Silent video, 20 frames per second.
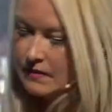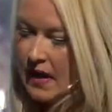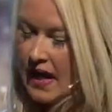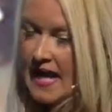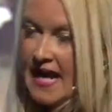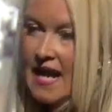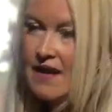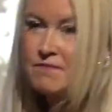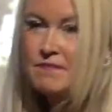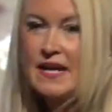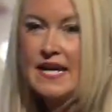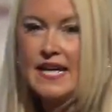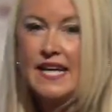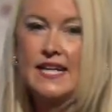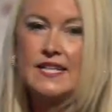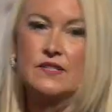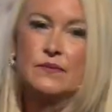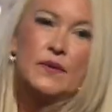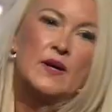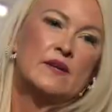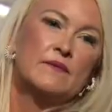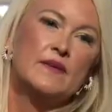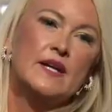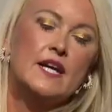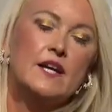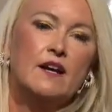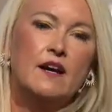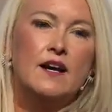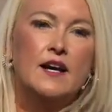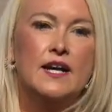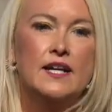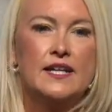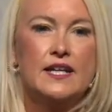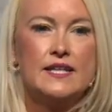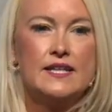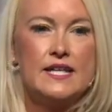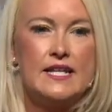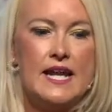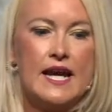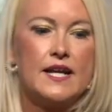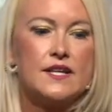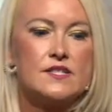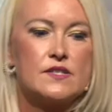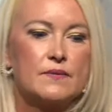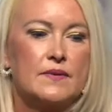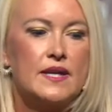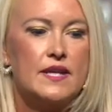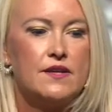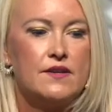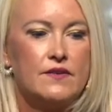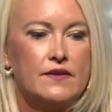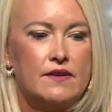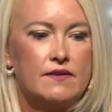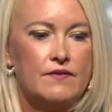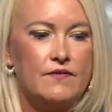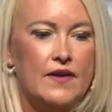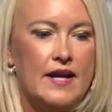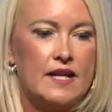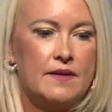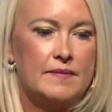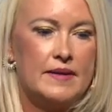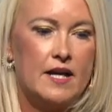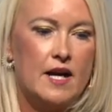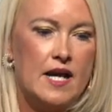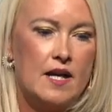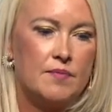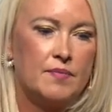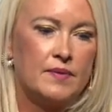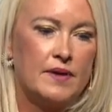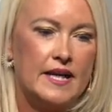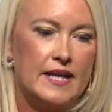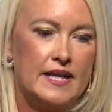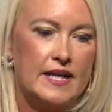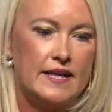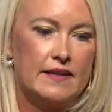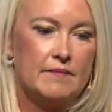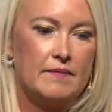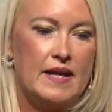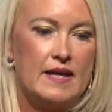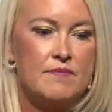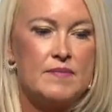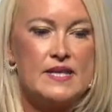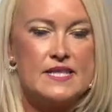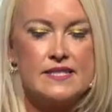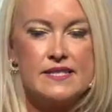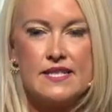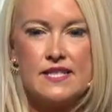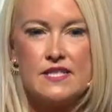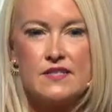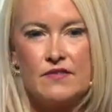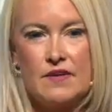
I have my kids one week on, and the next week you can find me operating my business